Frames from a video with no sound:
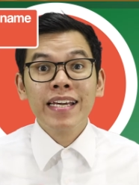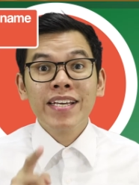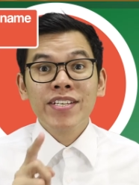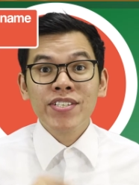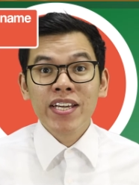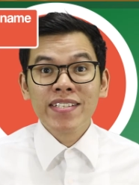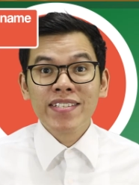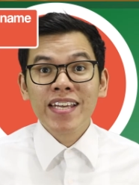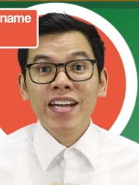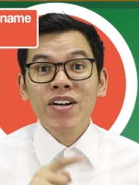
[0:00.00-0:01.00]
Since
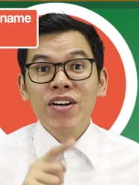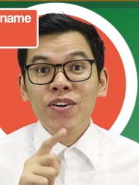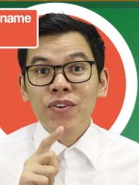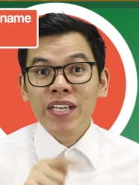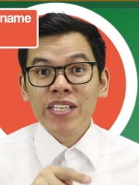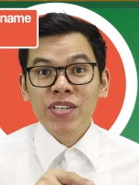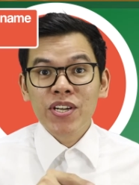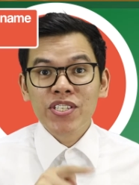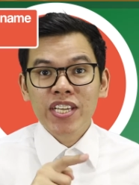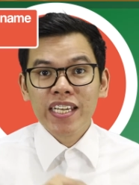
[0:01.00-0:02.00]

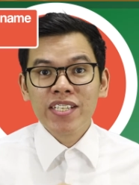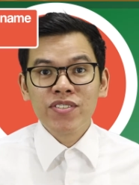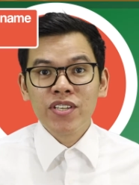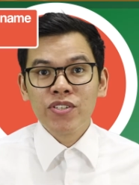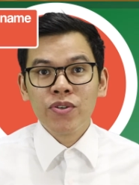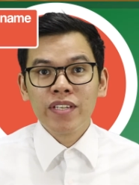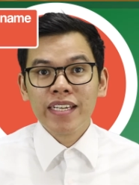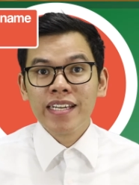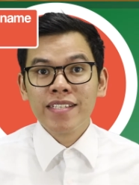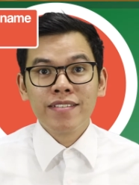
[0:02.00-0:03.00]
Research Institute
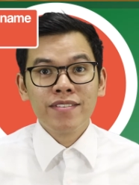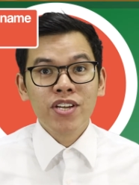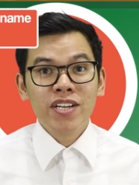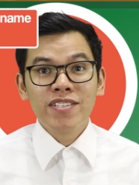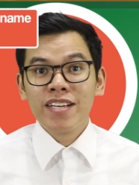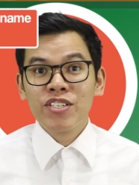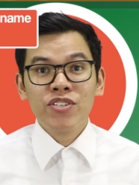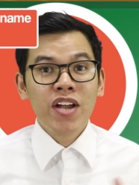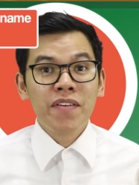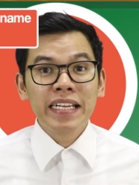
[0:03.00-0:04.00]
is just a
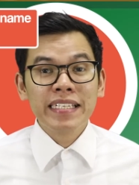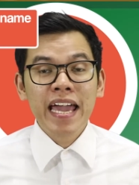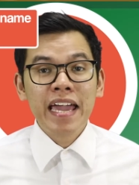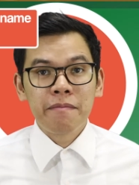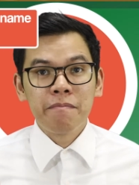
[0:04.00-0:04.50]
generic name,